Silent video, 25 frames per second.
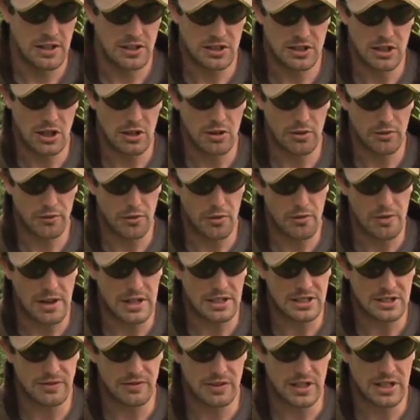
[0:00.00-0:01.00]
So for
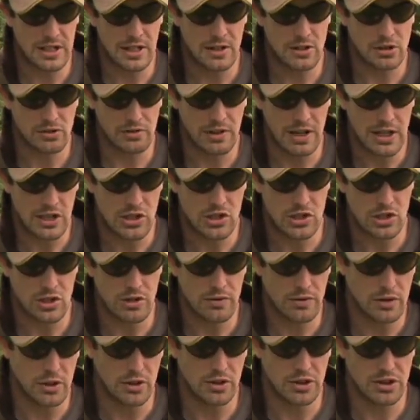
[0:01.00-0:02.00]
relatively close range,
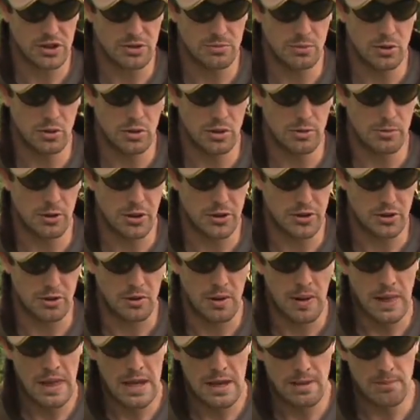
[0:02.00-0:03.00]
you've got the smaller
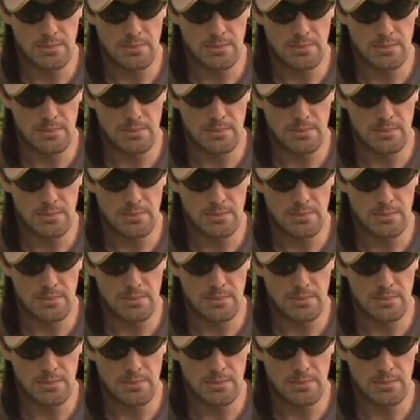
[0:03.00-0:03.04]
model.